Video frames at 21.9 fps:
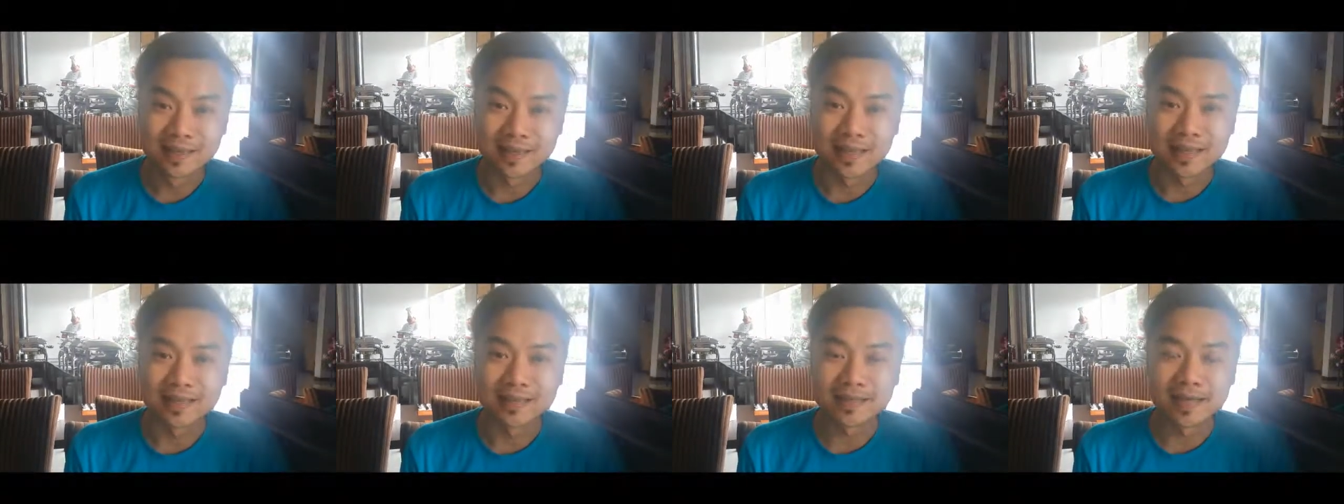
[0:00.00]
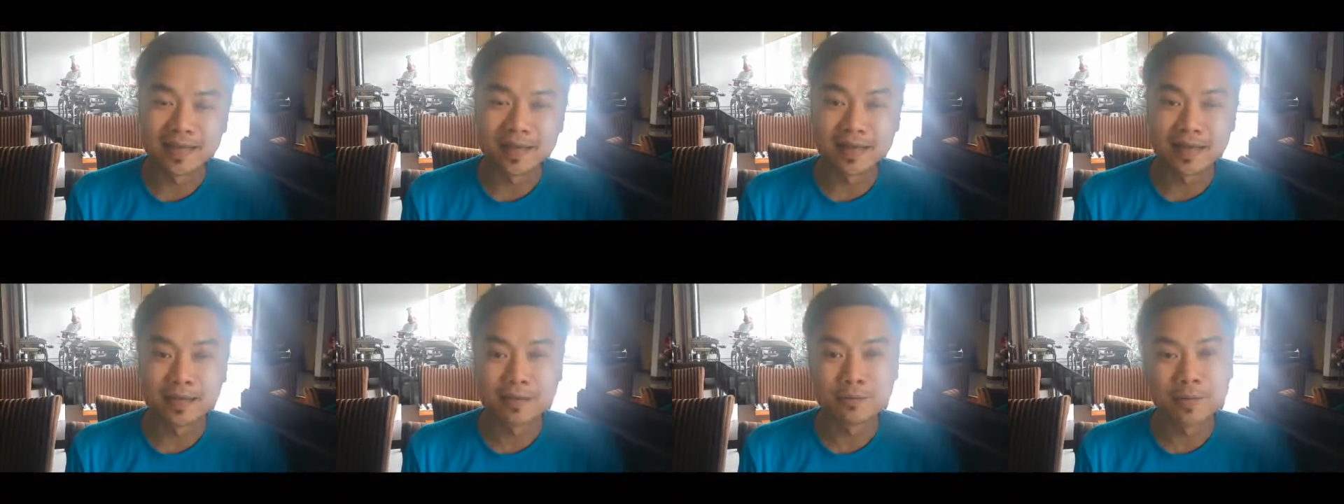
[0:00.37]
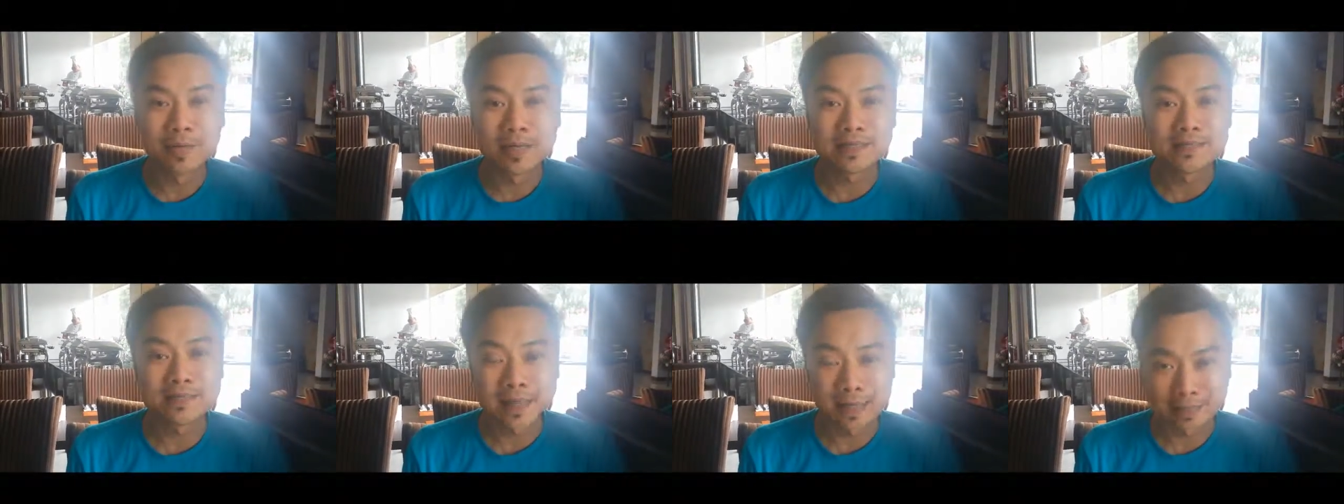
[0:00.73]
Okay.
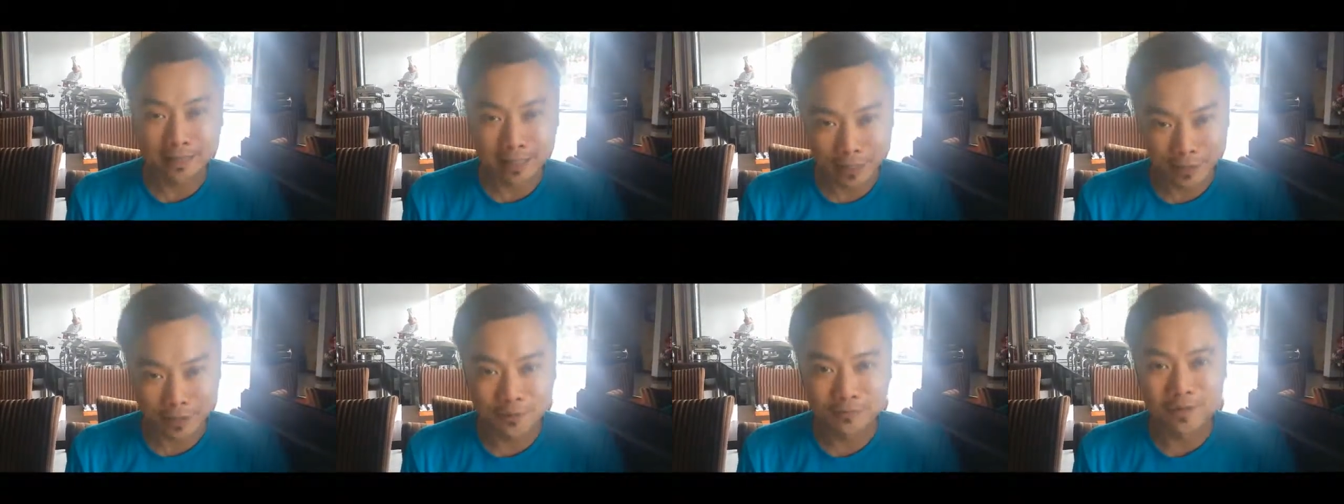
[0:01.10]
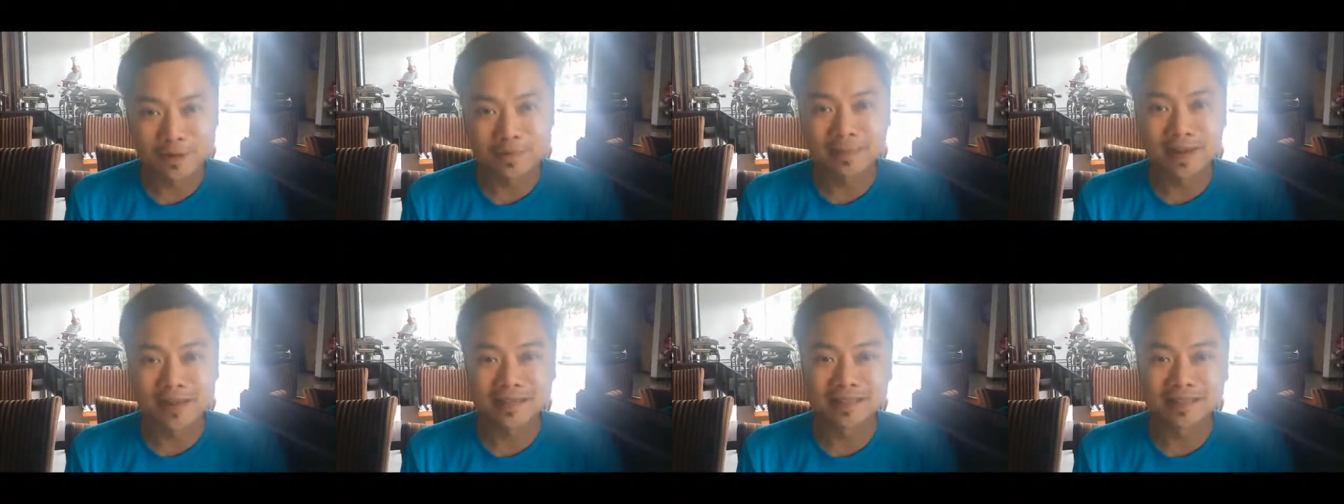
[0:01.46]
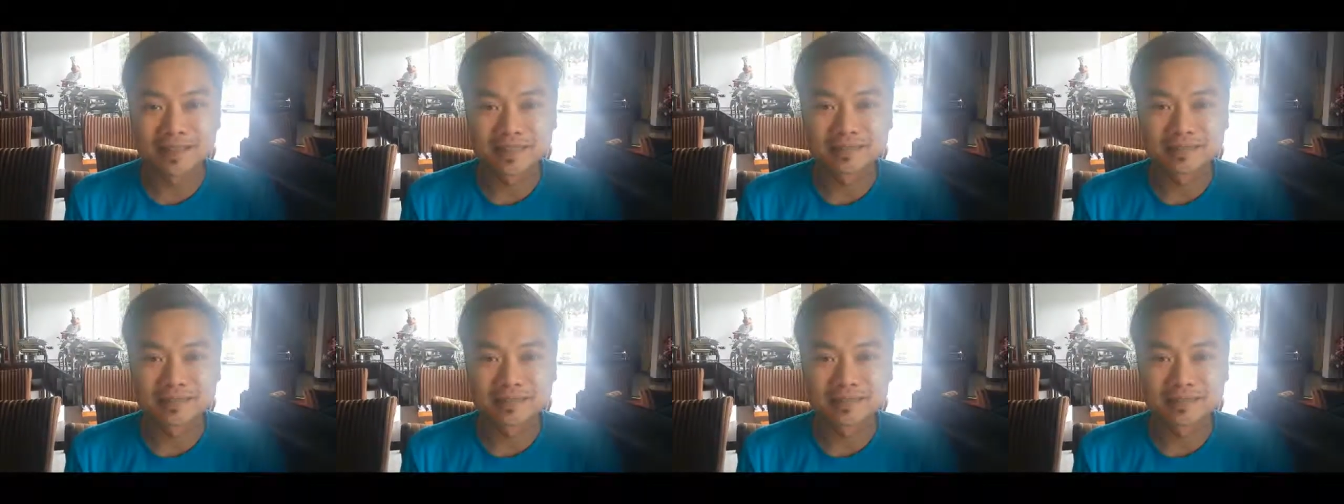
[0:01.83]
Anyway, thank you very much.